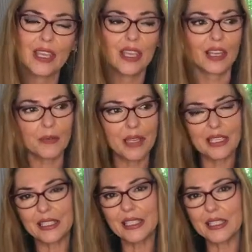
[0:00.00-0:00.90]
And I'd be able
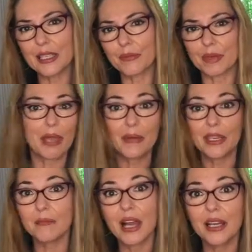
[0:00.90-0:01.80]
to see something, maybe at
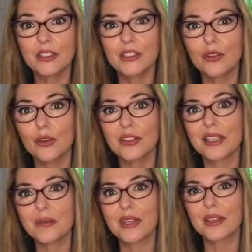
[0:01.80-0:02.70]
a market stall or
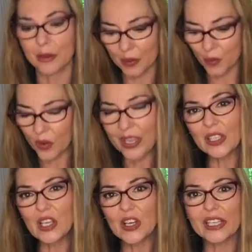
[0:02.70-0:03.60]
something, and I'd be walking
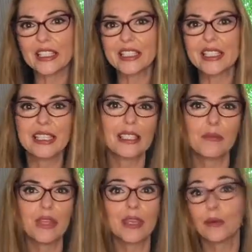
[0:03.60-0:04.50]
along and I'd see
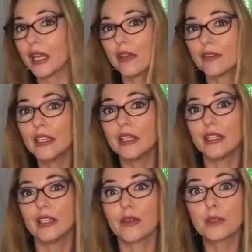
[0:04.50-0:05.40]
something and it'd have,
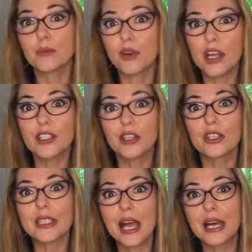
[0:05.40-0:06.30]
you know, its price on it,
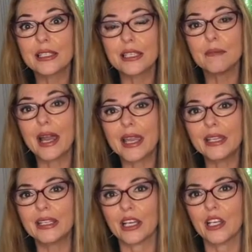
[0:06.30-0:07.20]
this artist had made
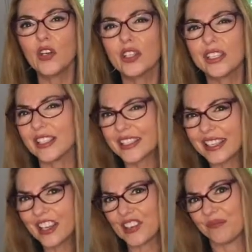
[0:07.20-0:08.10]
it, and I'd look at it and I'd
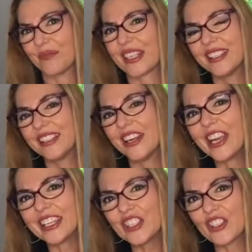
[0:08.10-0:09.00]
say,
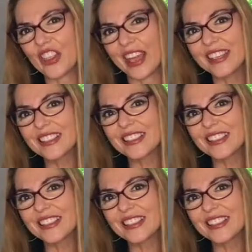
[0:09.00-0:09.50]
"I can do that.